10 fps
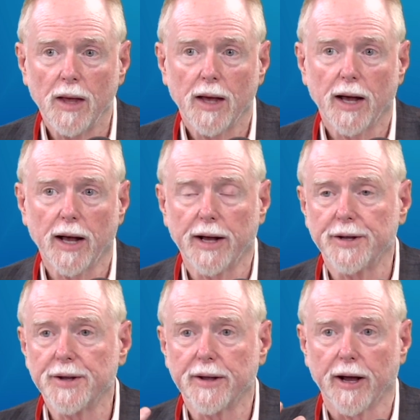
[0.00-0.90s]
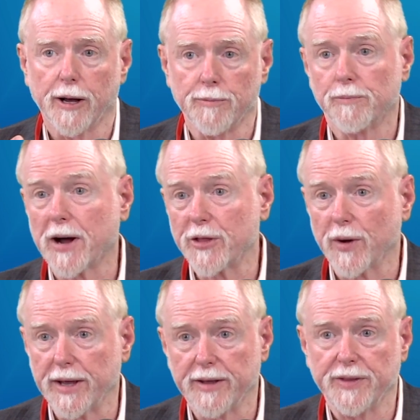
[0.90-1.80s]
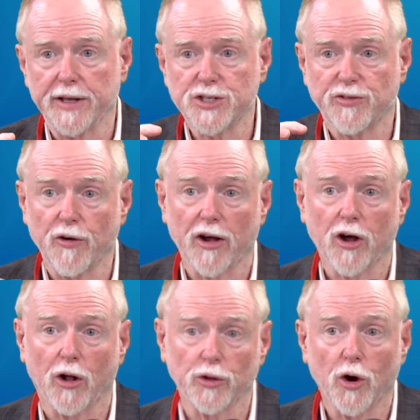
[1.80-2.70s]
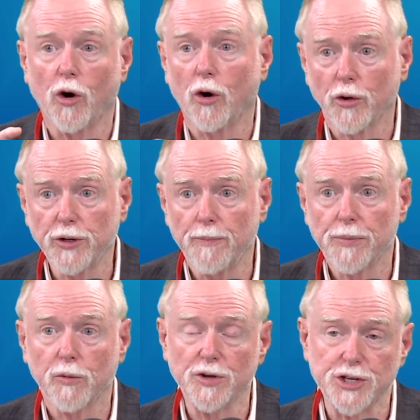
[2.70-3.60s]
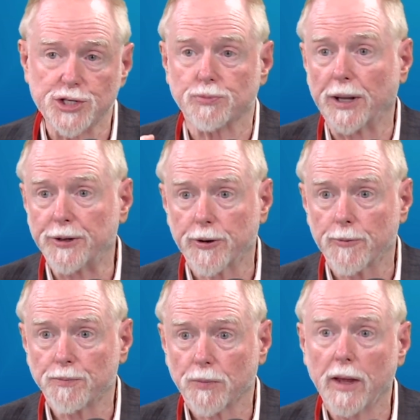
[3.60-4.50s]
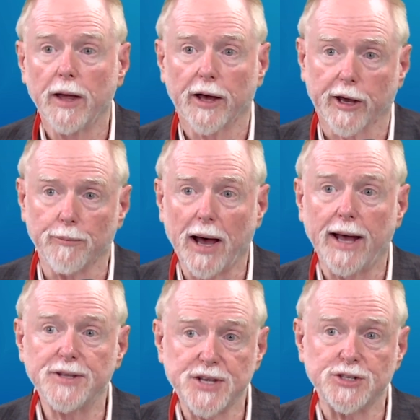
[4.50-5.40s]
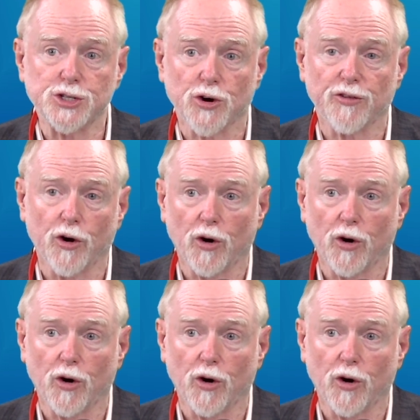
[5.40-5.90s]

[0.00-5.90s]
By the way, in the Sphira called Hod, which is splendor, Chabad says it's short for